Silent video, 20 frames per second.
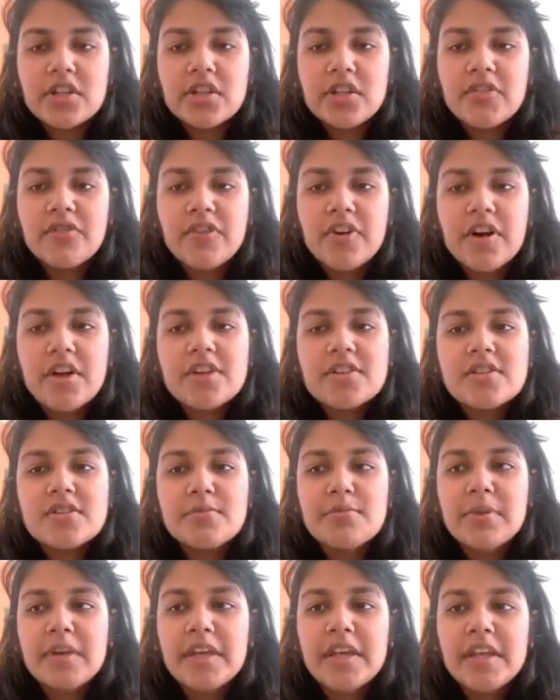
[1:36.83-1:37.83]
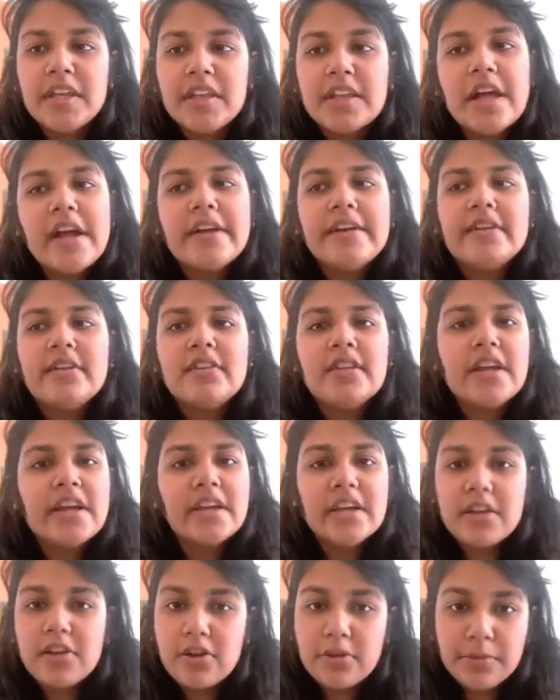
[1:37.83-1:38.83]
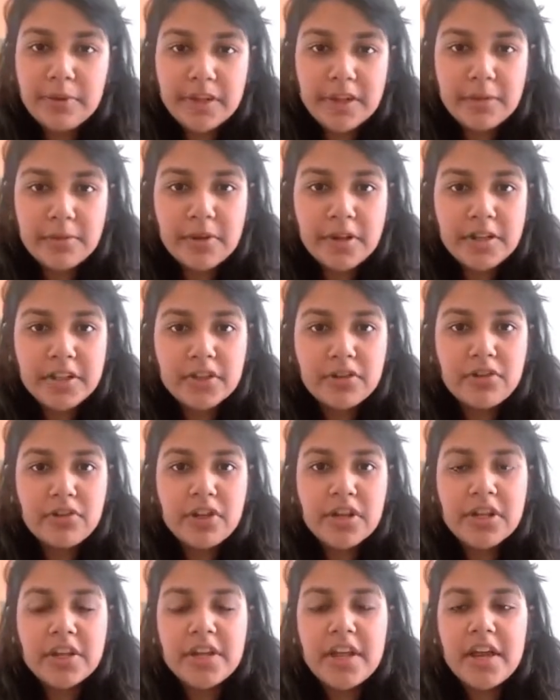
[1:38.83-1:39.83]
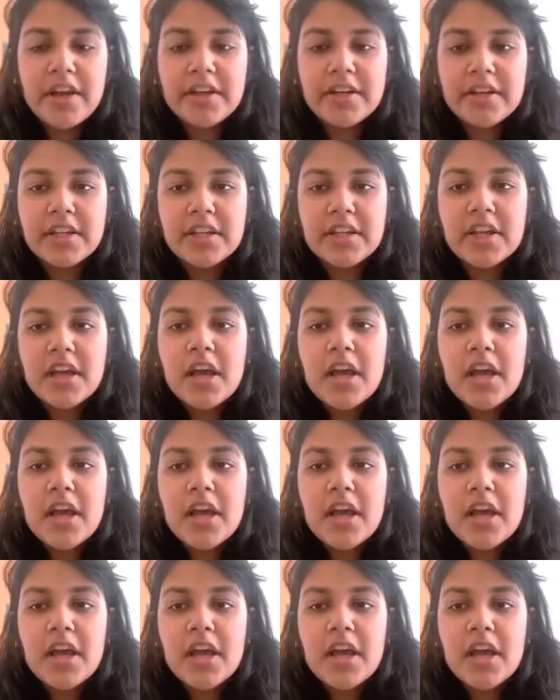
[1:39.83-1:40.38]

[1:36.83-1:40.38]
First being that there cannot be any multicollinearity